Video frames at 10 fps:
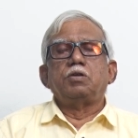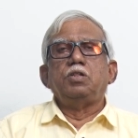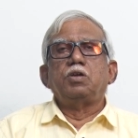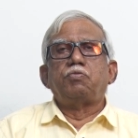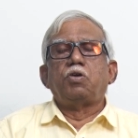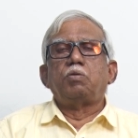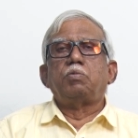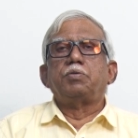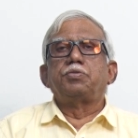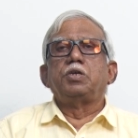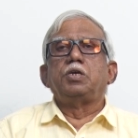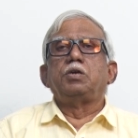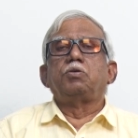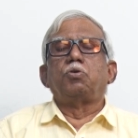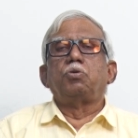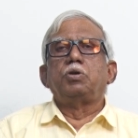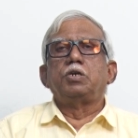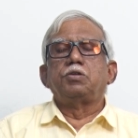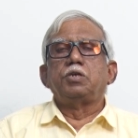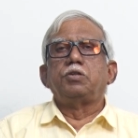in the form of say
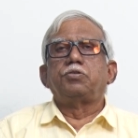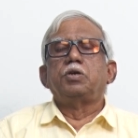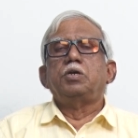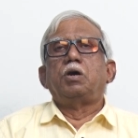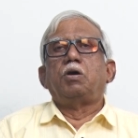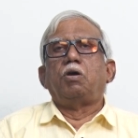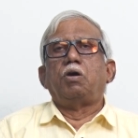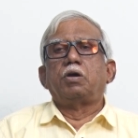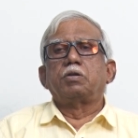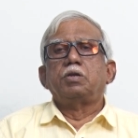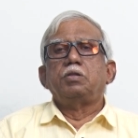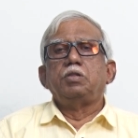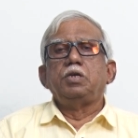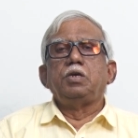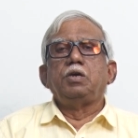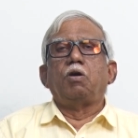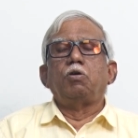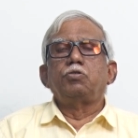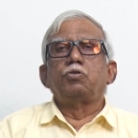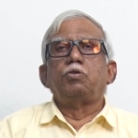coconut shells or the
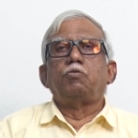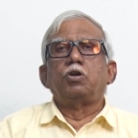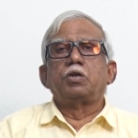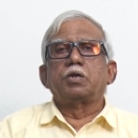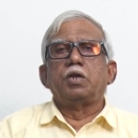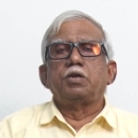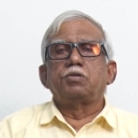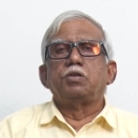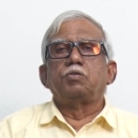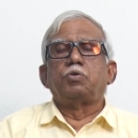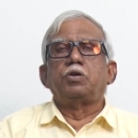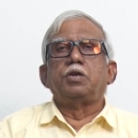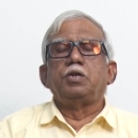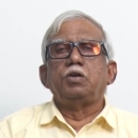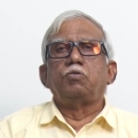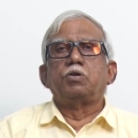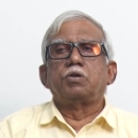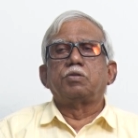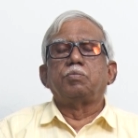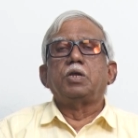household water collections for drinking
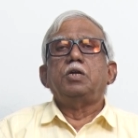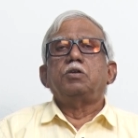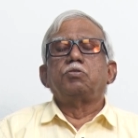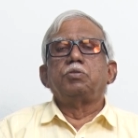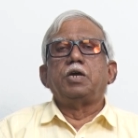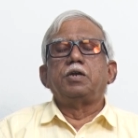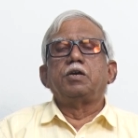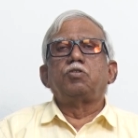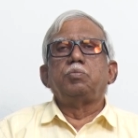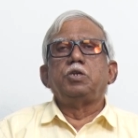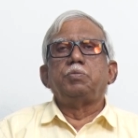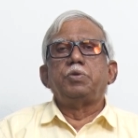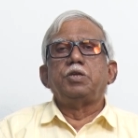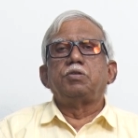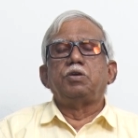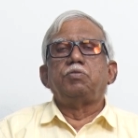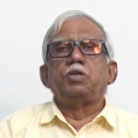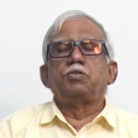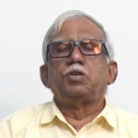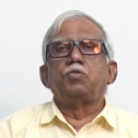water or something. So that has to be replaced
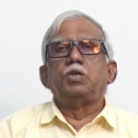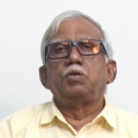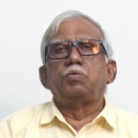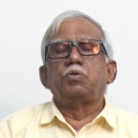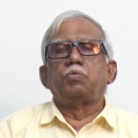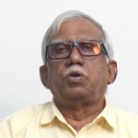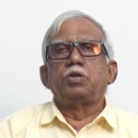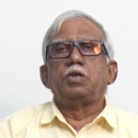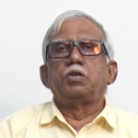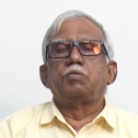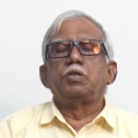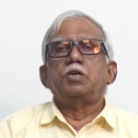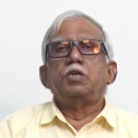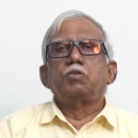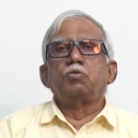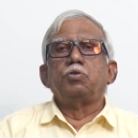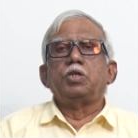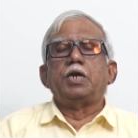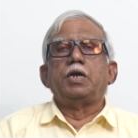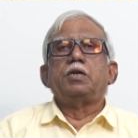every say 24 to 48 hours, so
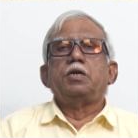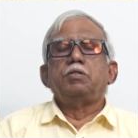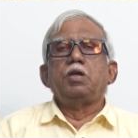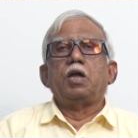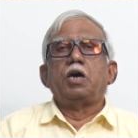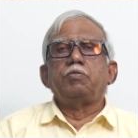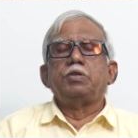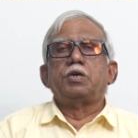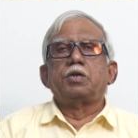that the larvae